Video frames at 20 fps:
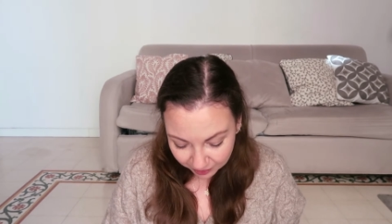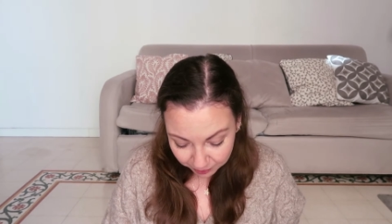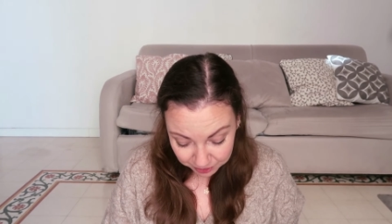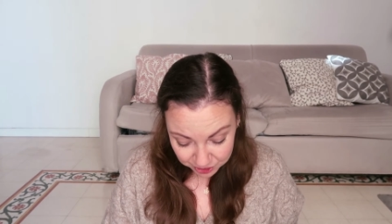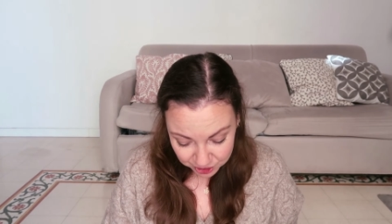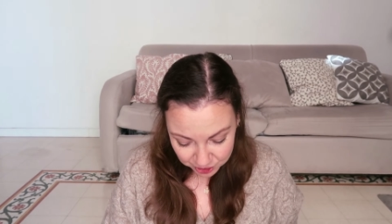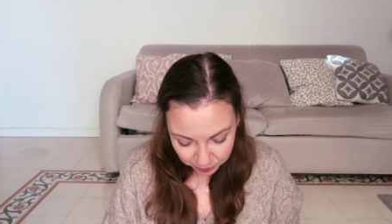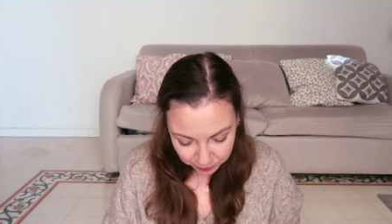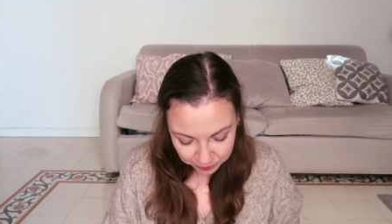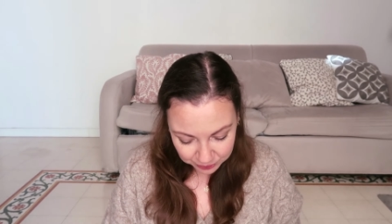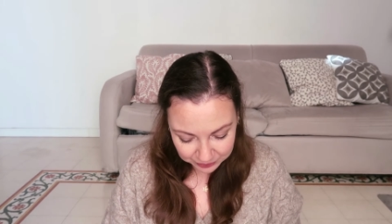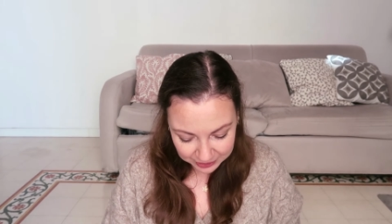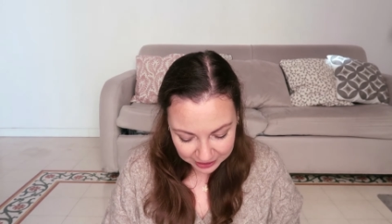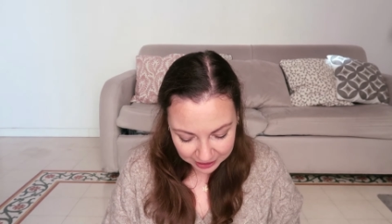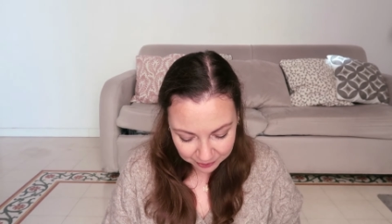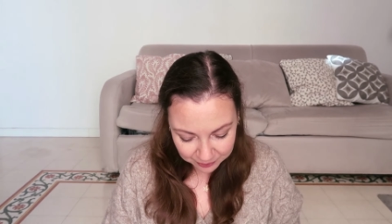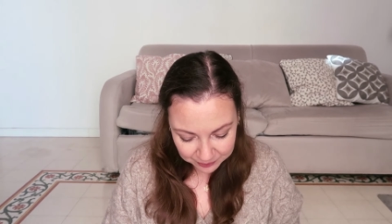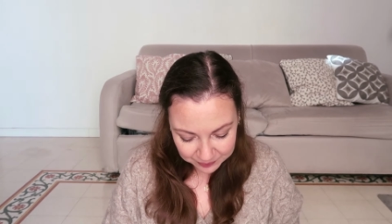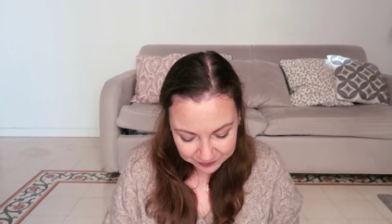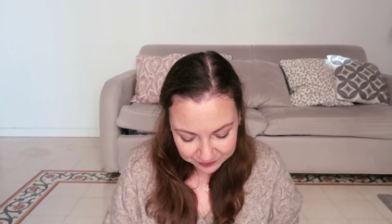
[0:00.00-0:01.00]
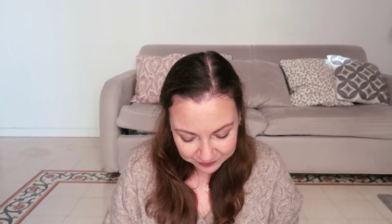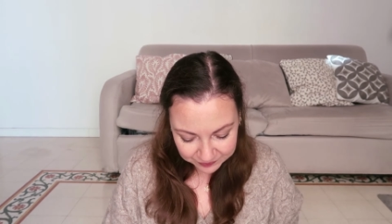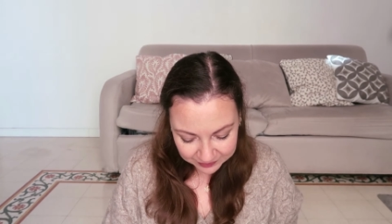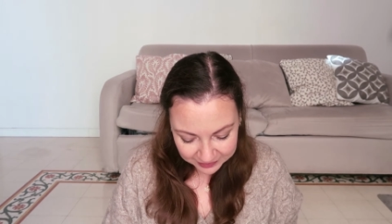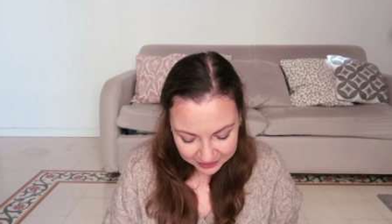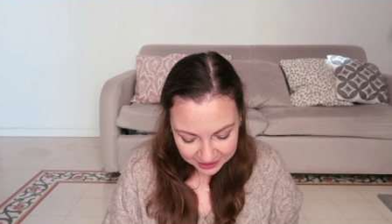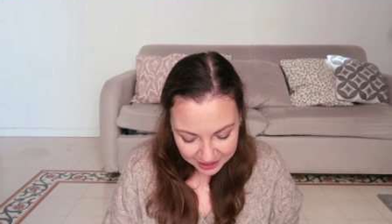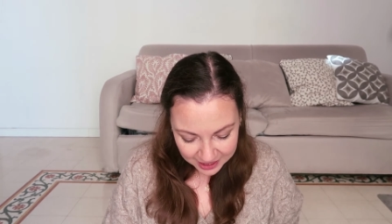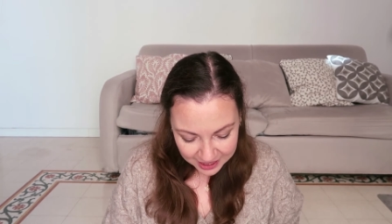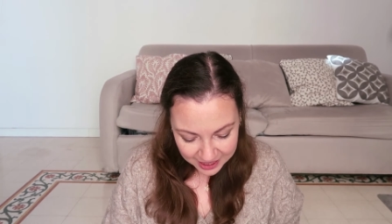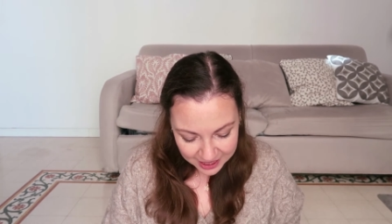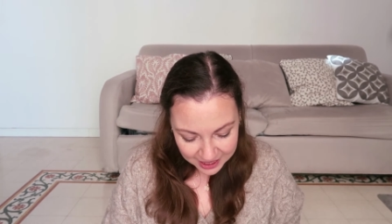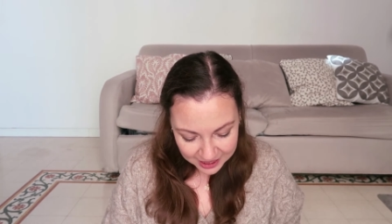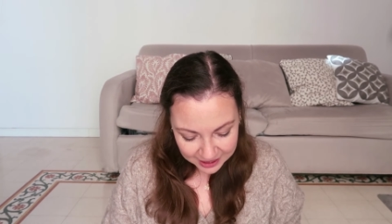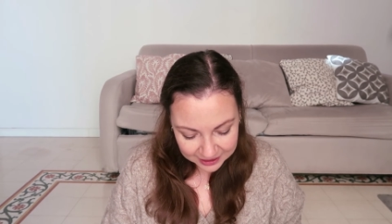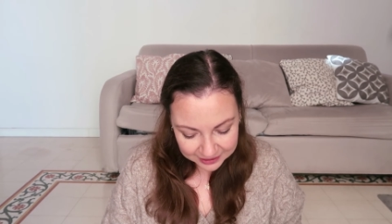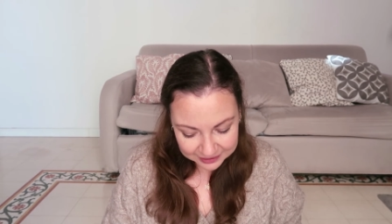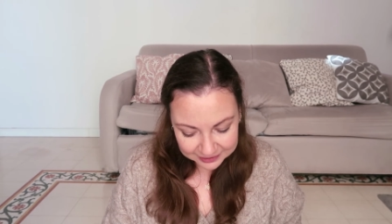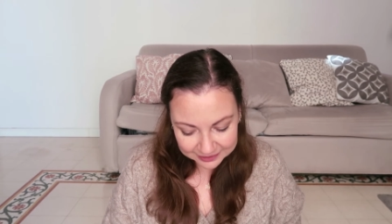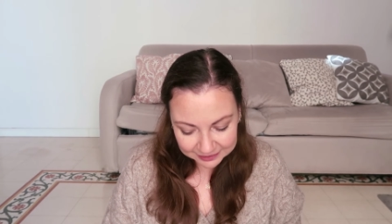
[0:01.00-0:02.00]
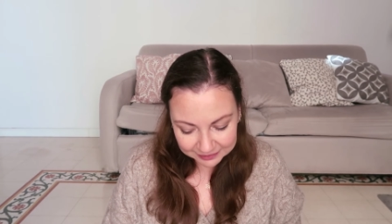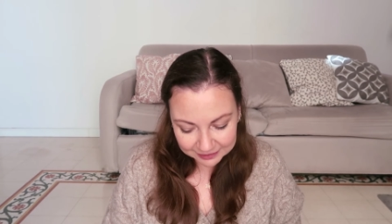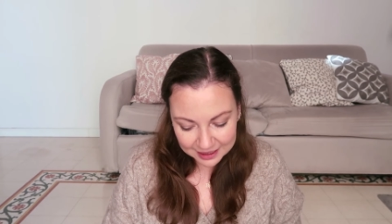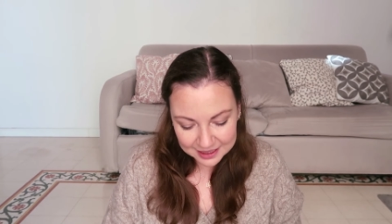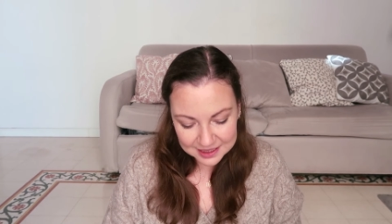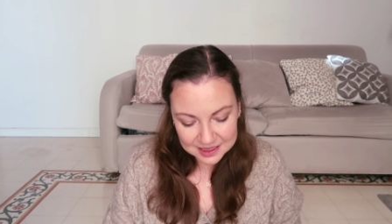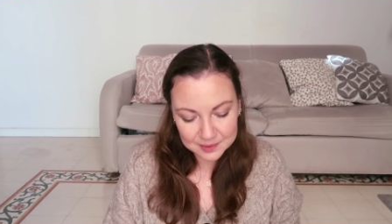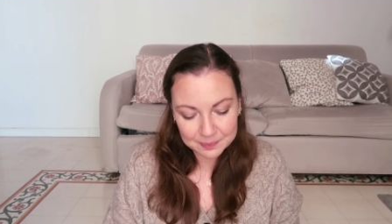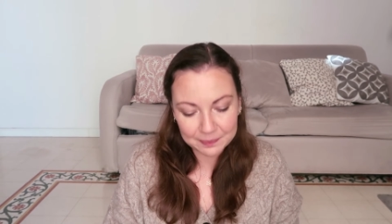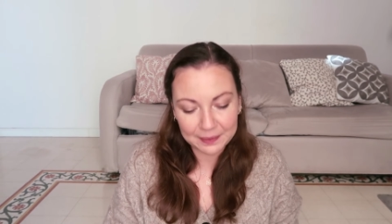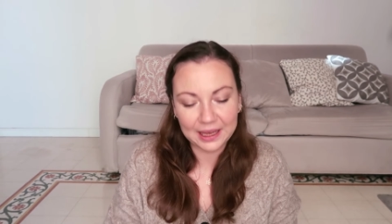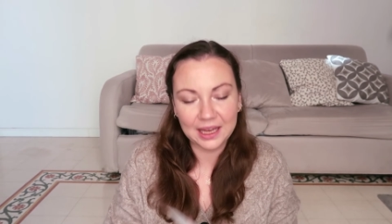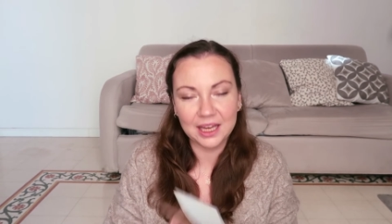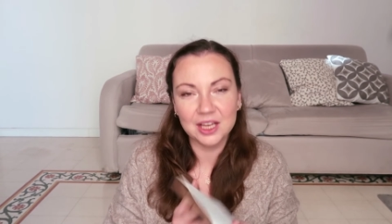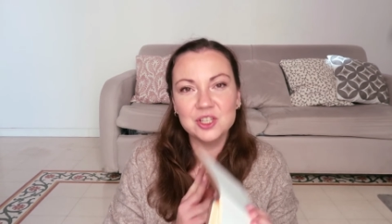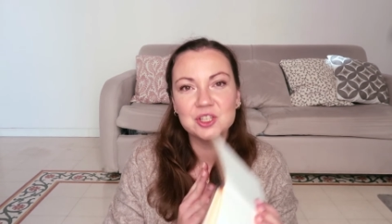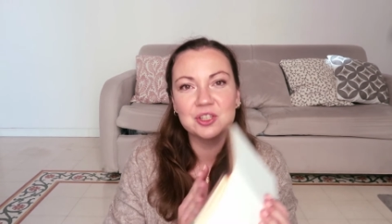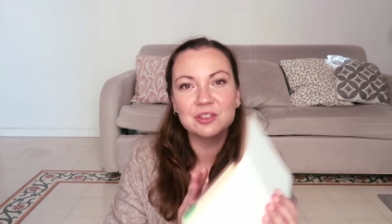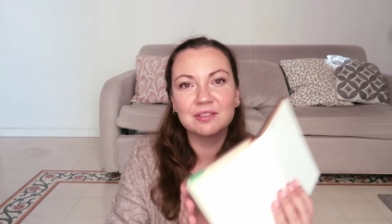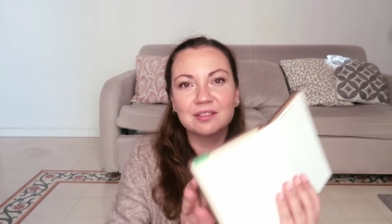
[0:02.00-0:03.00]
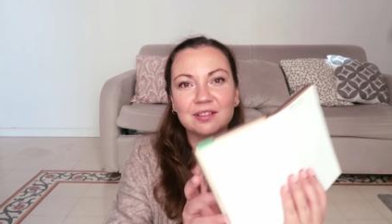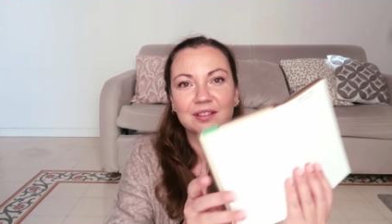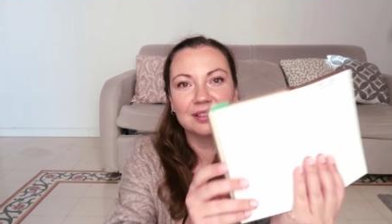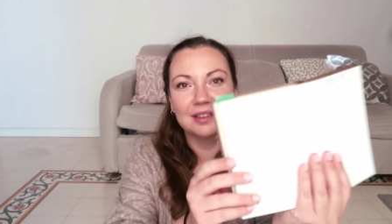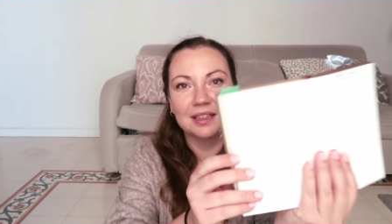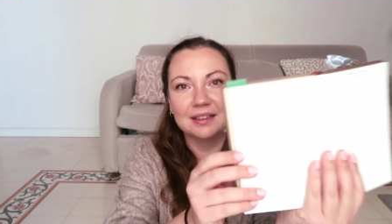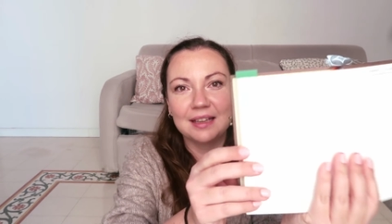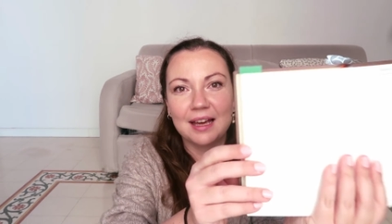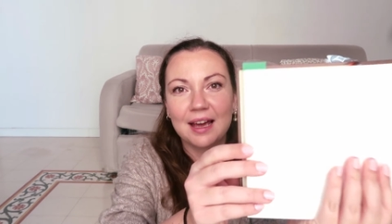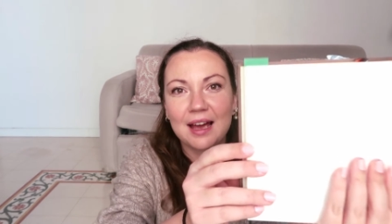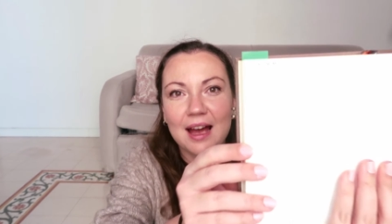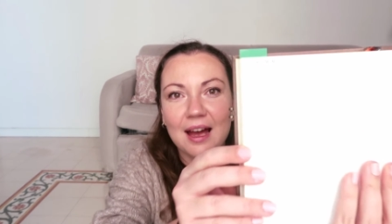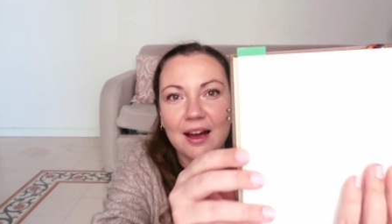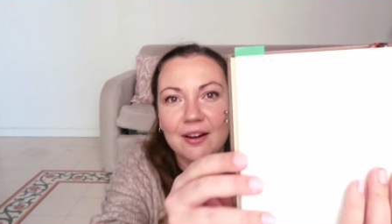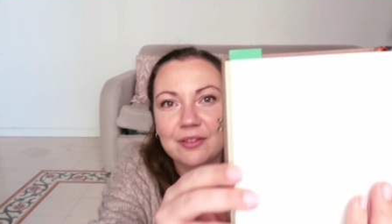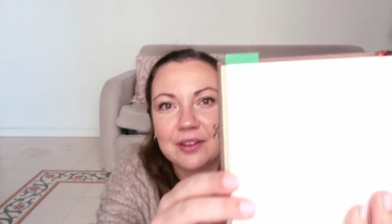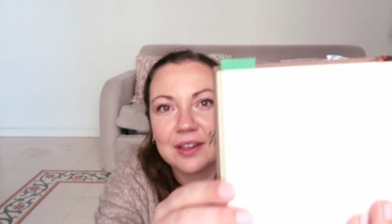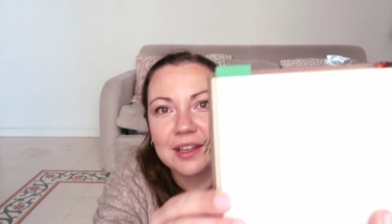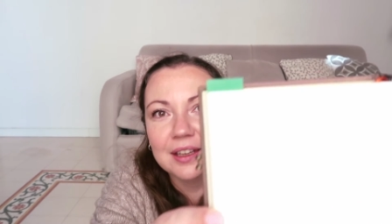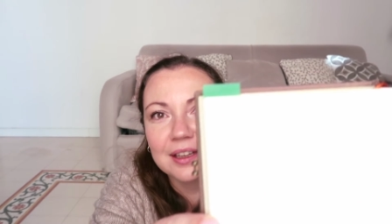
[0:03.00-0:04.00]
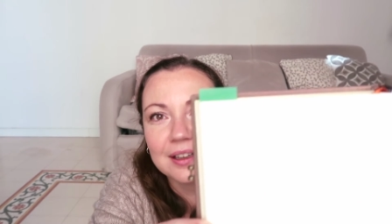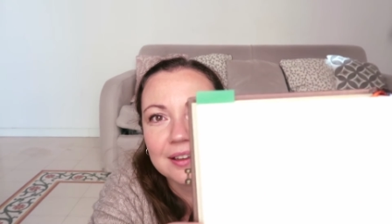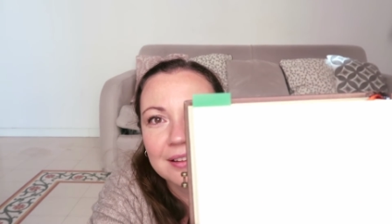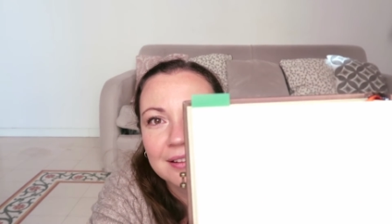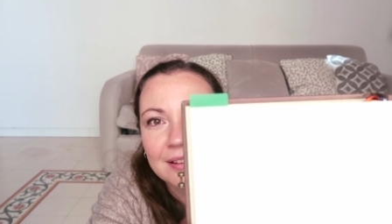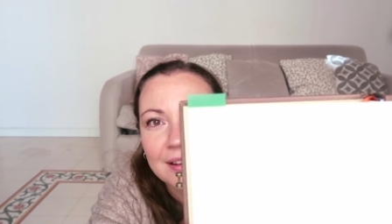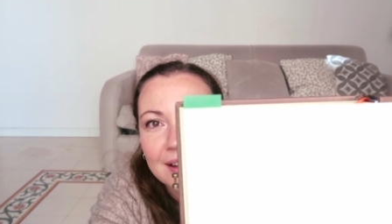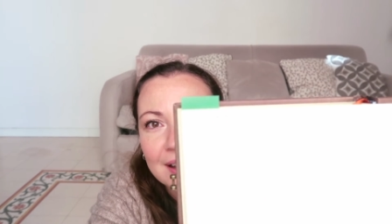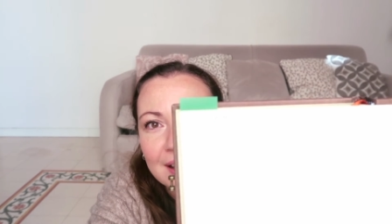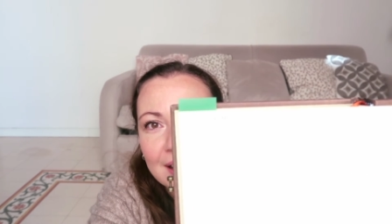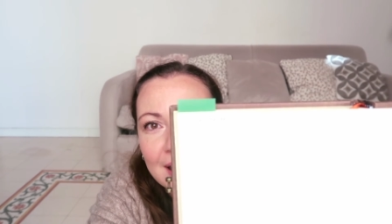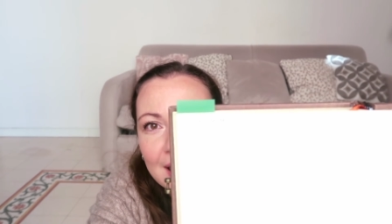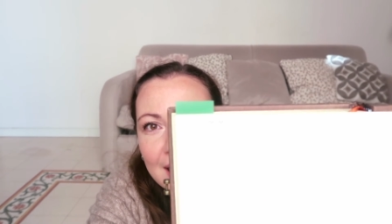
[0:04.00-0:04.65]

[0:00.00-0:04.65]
I'll show you now. The last page that I have here